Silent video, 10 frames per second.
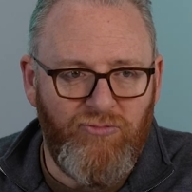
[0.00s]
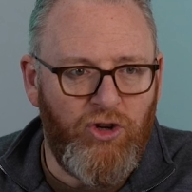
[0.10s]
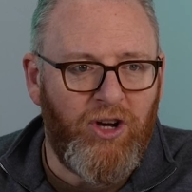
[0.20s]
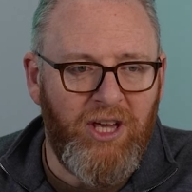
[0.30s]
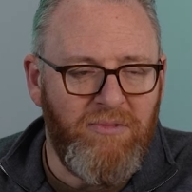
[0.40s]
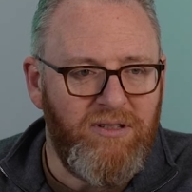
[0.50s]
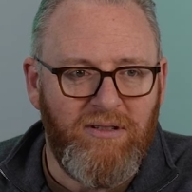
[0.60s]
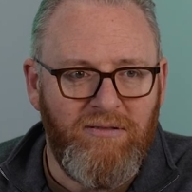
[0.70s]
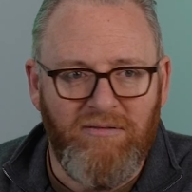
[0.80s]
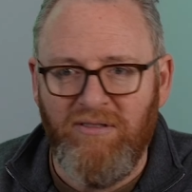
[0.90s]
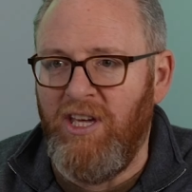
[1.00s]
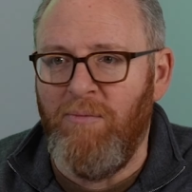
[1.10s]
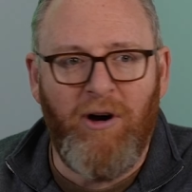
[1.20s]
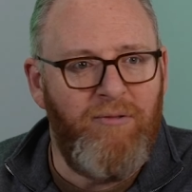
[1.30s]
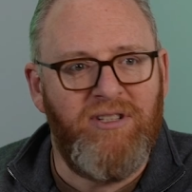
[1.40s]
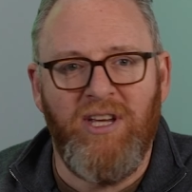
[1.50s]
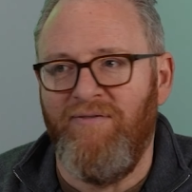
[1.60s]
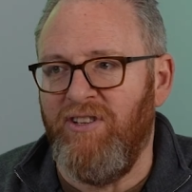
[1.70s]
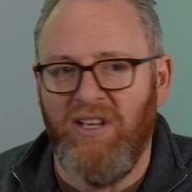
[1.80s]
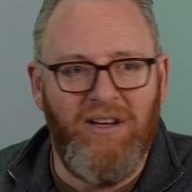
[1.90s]
document that you might
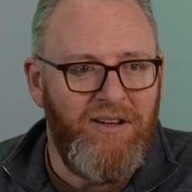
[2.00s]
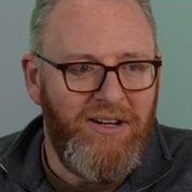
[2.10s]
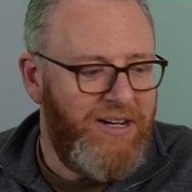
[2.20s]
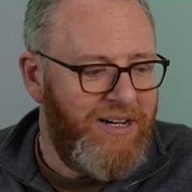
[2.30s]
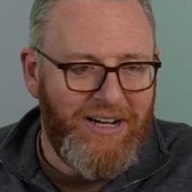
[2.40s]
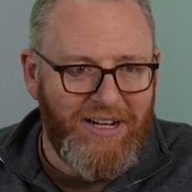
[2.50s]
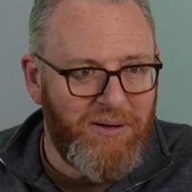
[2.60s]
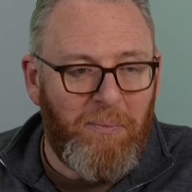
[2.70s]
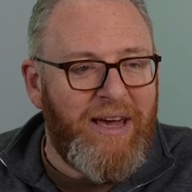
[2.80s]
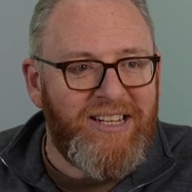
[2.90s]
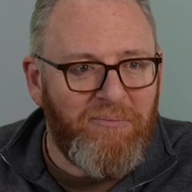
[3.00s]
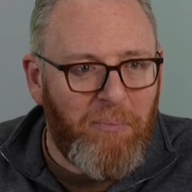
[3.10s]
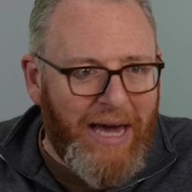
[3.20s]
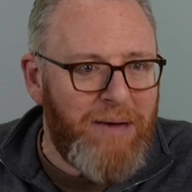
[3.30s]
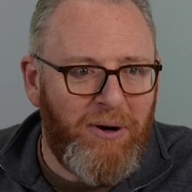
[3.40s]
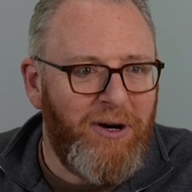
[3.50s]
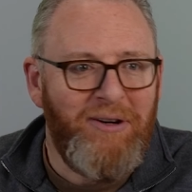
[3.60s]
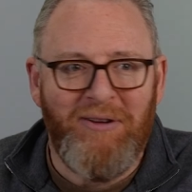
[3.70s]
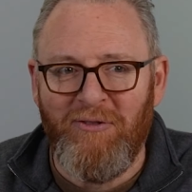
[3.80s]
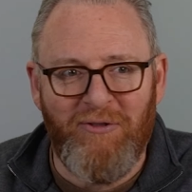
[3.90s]
receive as a piece of paper
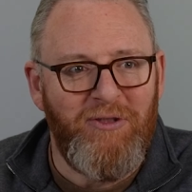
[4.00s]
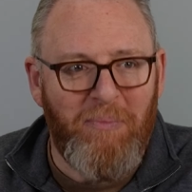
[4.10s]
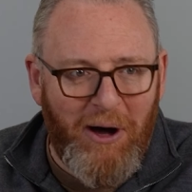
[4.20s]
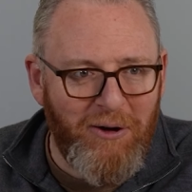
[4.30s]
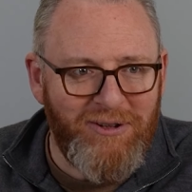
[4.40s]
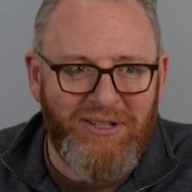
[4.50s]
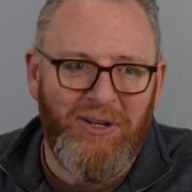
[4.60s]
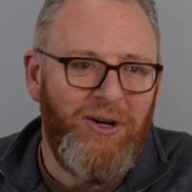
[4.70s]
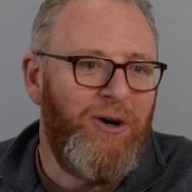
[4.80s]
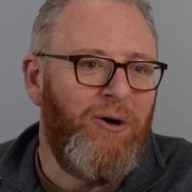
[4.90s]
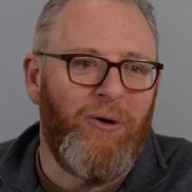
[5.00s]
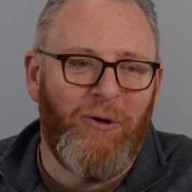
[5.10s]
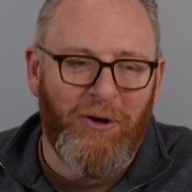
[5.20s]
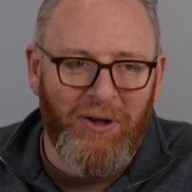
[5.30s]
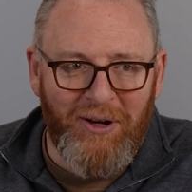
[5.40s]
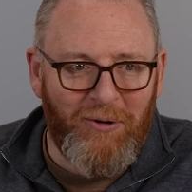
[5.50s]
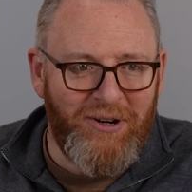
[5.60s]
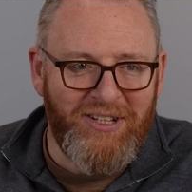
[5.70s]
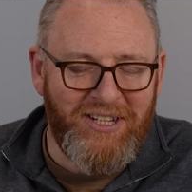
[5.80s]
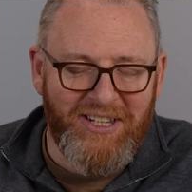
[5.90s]
through the post or
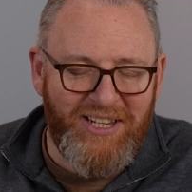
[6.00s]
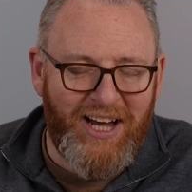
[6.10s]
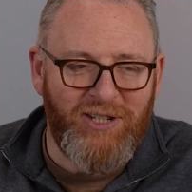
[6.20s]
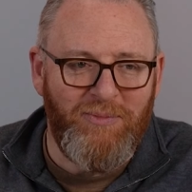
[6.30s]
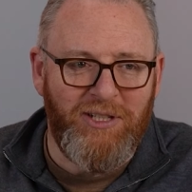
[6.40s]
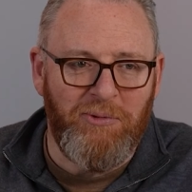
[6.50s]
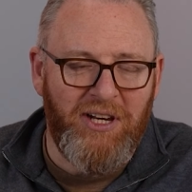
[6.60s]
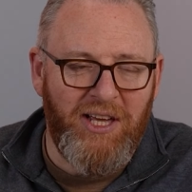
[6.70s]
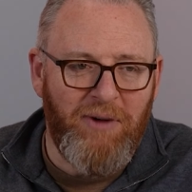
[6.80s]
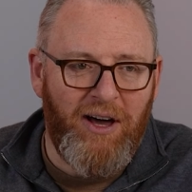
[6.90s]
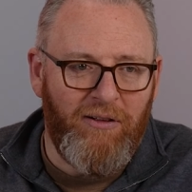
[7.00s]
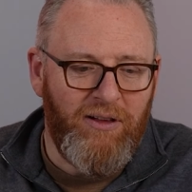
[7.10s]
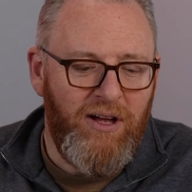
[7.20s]
as an attachment to an email,